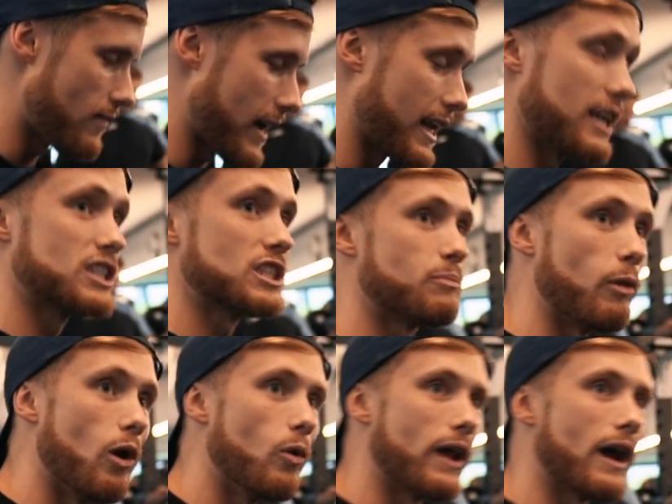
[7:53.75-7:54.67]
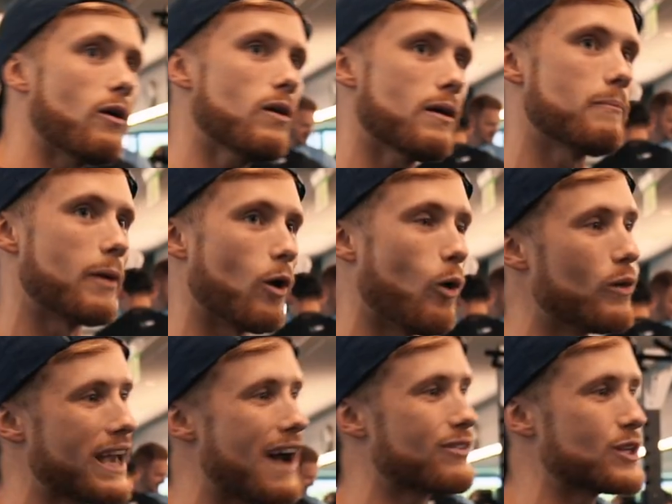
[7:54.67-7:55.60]
I can explode out. But
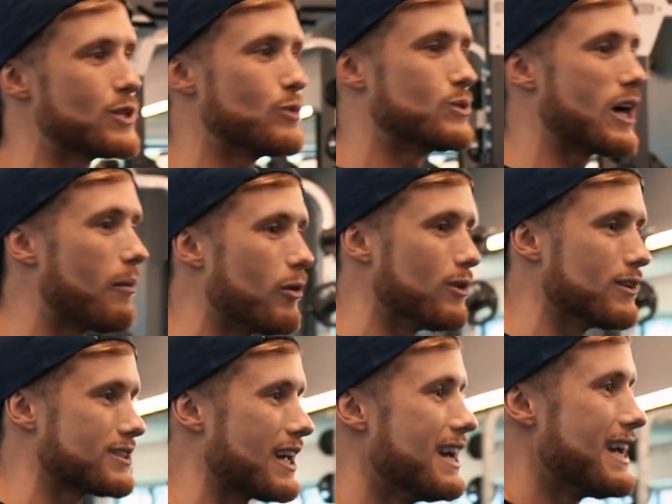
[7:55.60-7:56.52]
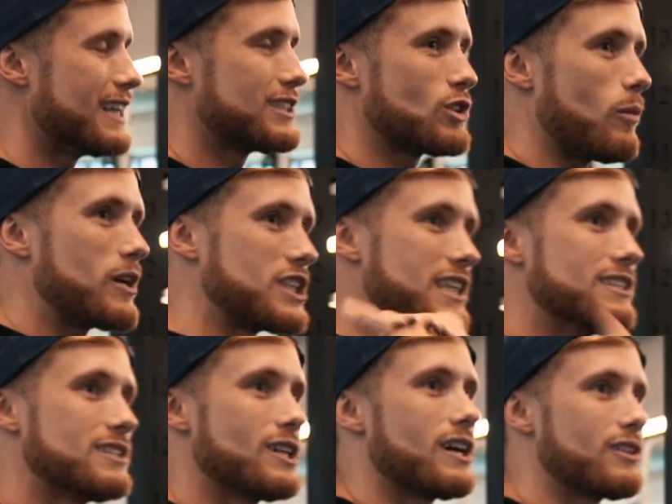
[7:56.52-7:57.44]
only having to do doubles is so much
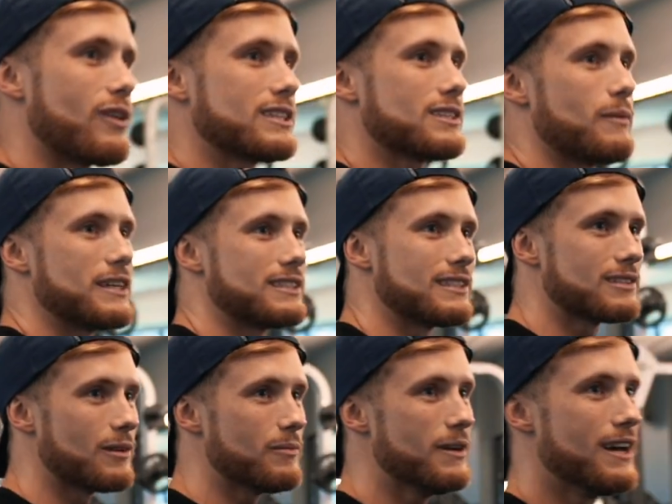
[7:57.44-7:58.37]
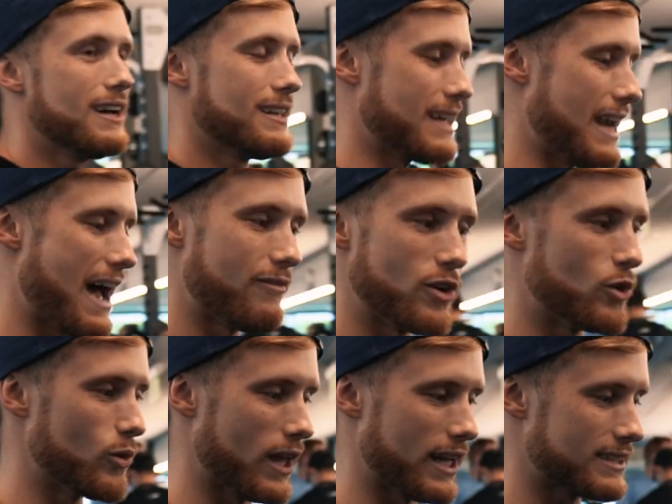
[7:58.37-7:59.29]
easier on the rest of my system than having to
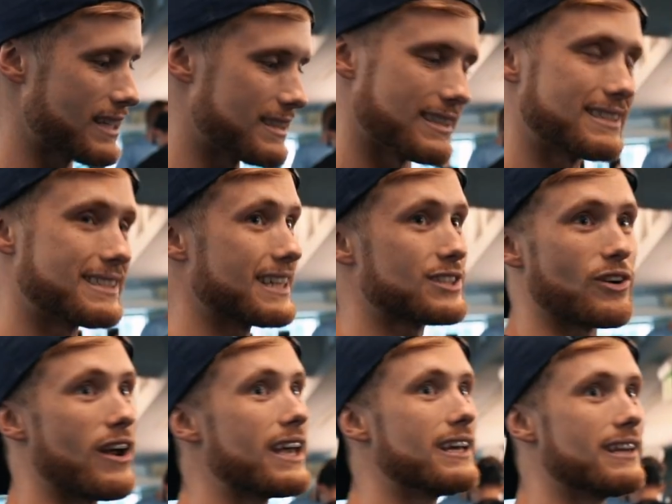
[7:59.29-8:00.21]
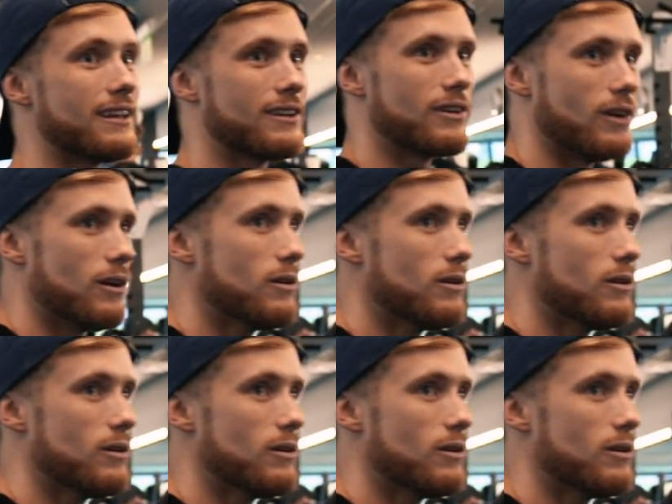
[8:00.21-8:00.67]
do like sets of 6 or 8, you know?